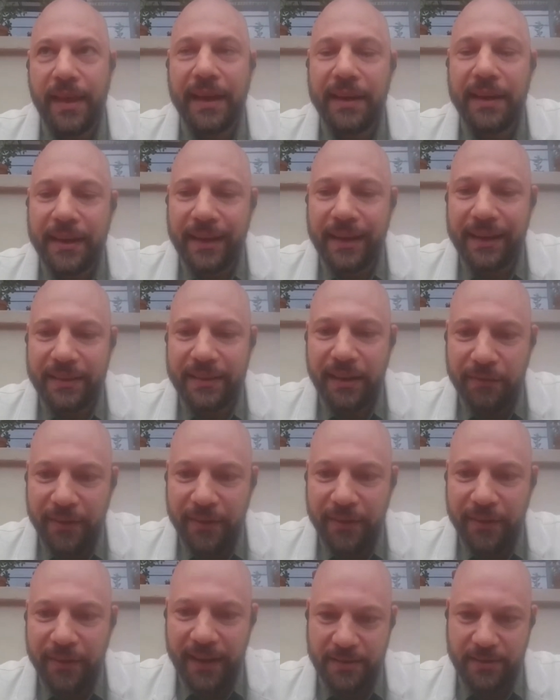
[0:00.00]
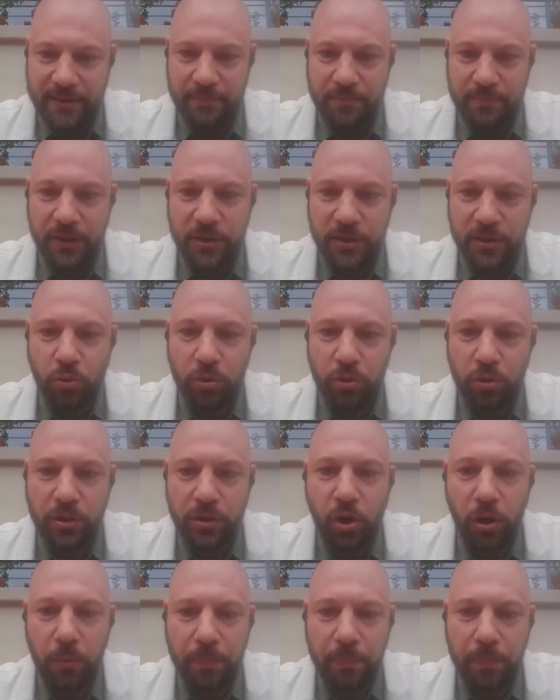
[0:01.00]
technical defense is
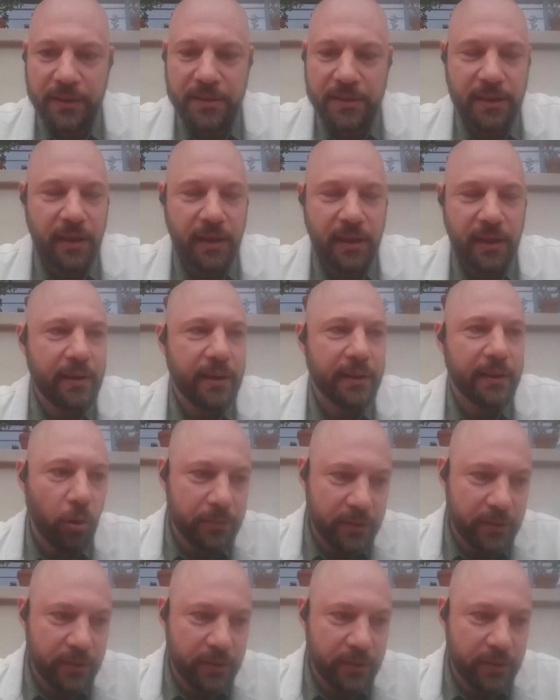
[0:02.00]
what the companies are